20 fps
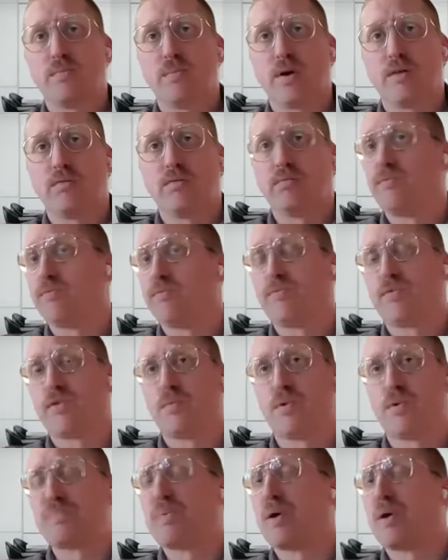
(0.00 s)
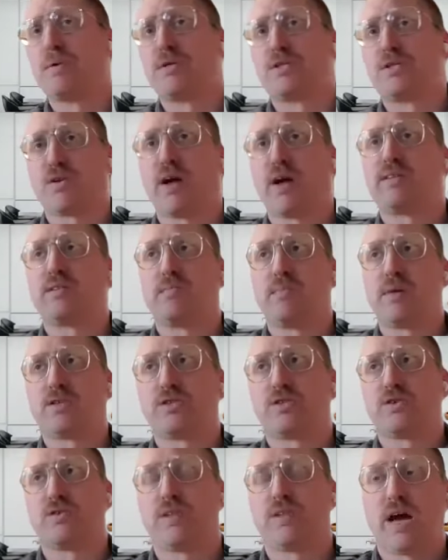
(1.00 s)
But for the most part, we try to make
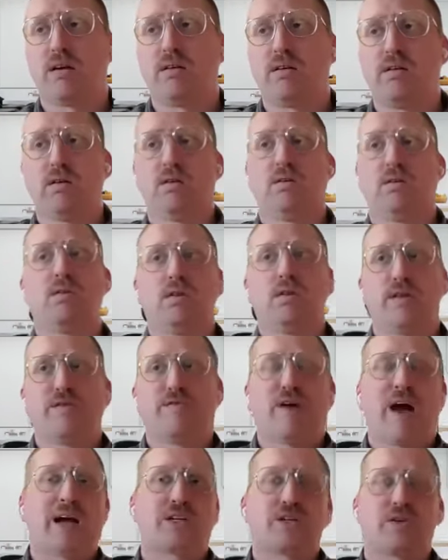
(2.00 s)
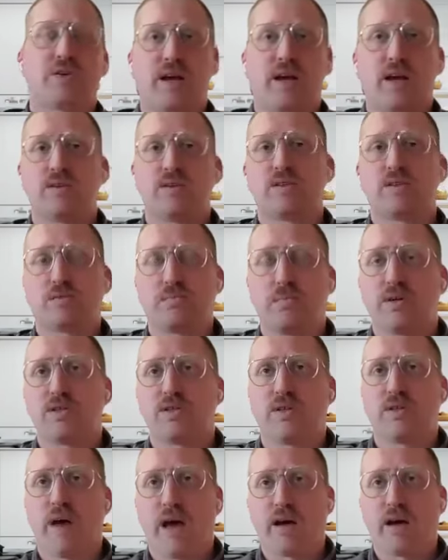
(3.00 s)
sure that the factory handles as much
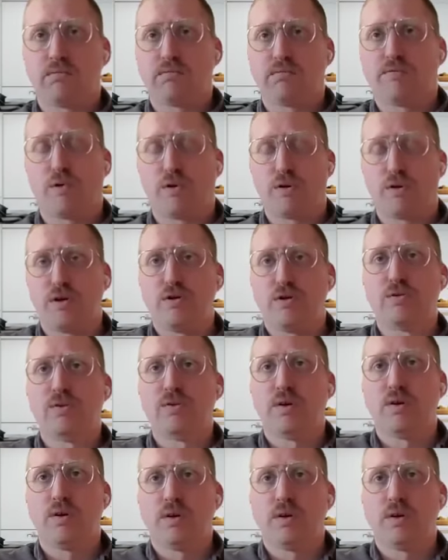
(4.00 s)
of that for you,